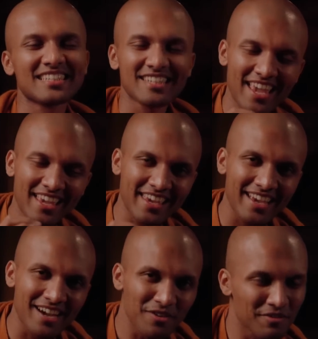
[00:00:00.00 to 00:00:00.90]
Take
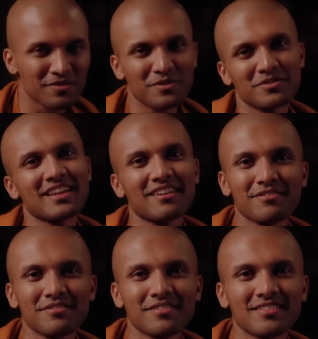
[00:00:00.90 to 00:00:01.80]
care of
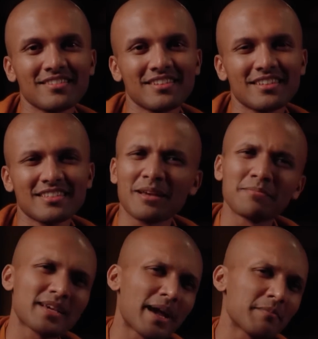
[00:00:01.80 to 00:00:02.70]
yourself.
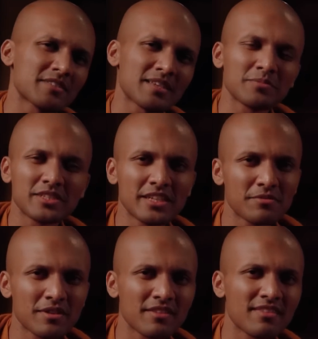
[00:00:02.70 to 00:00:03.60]
Sometimes some
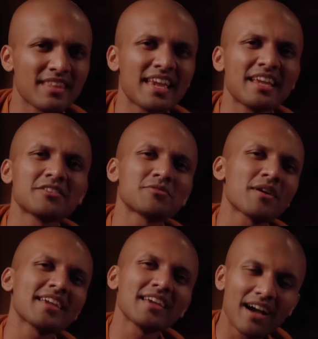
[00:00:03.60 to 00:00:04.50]
children, they
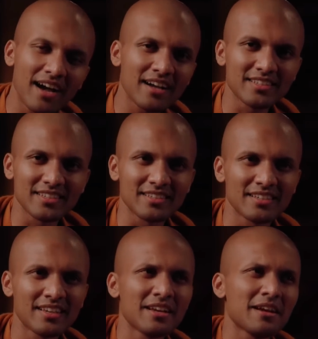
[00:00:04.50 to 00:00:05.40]
try harder
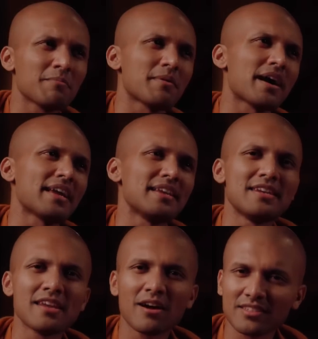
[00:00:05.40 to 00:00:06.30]
by
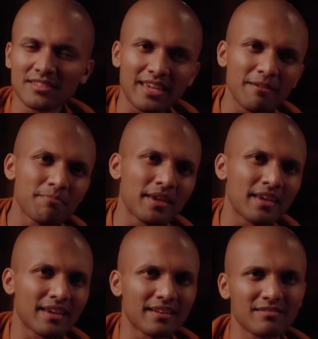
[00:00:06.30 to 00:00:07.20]
not
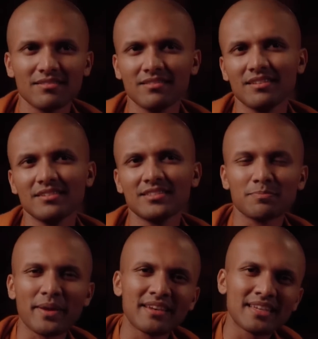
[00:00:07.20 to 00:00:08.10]
sleeping and
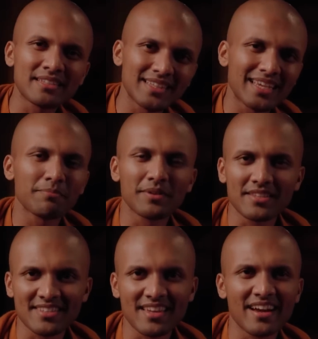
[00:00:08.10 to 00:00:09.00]
spending
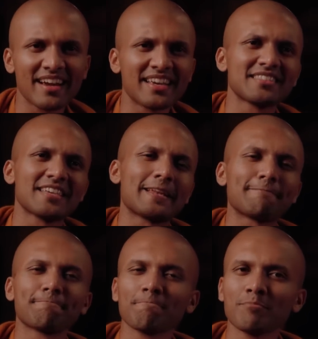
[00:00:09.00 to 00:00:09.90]
sleepless nights
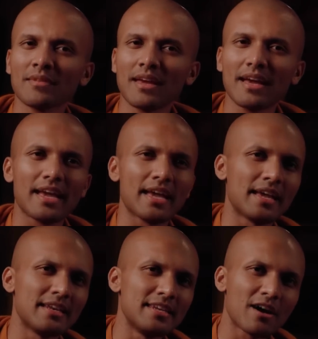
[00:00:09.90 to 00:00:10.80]

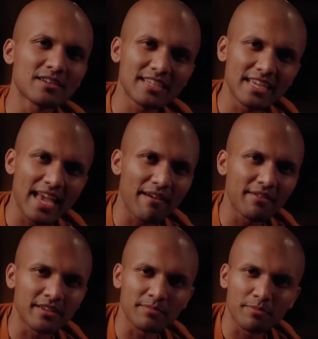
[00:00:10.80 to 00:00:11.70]
and not
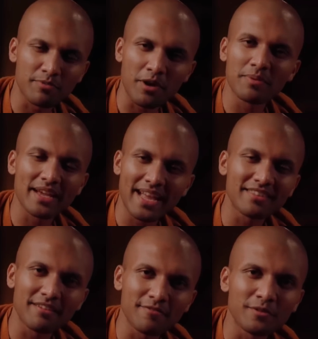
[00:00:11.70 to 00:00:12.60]
having proper
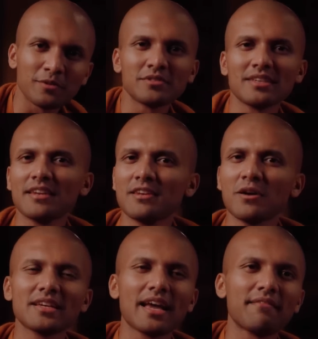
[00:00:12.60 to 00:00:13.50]
healthy foods and
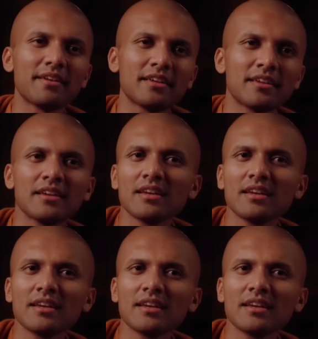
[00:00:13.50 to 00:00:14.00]
not having